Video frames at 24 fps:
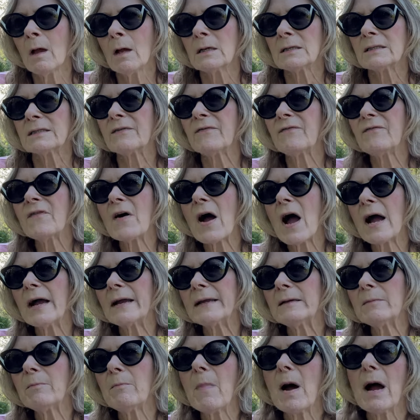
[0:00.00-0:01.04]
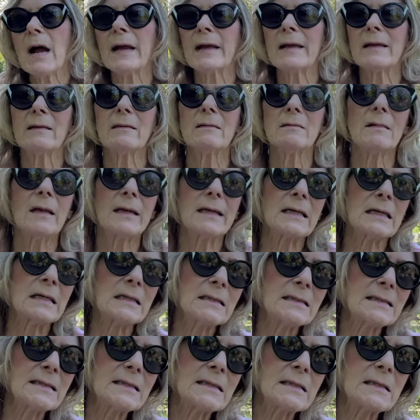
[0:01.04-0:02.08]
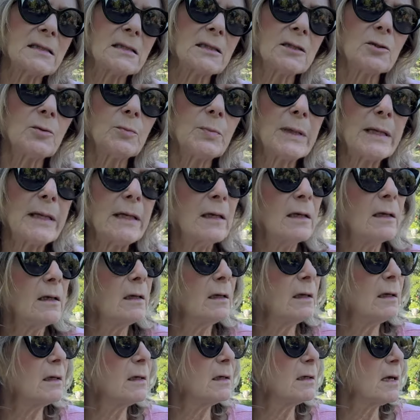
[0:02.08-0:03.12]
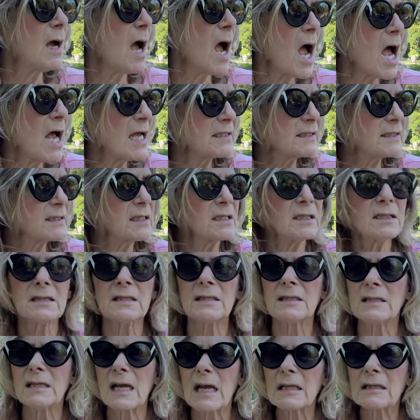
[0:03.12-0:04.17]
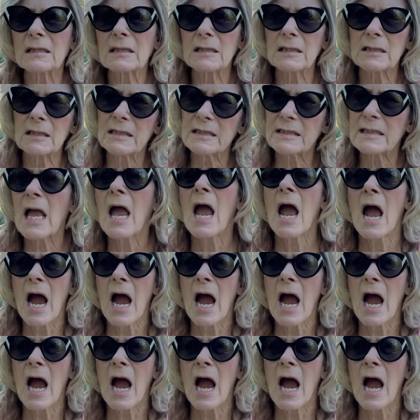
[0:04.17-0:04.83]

divide my like be hostas, daylilies.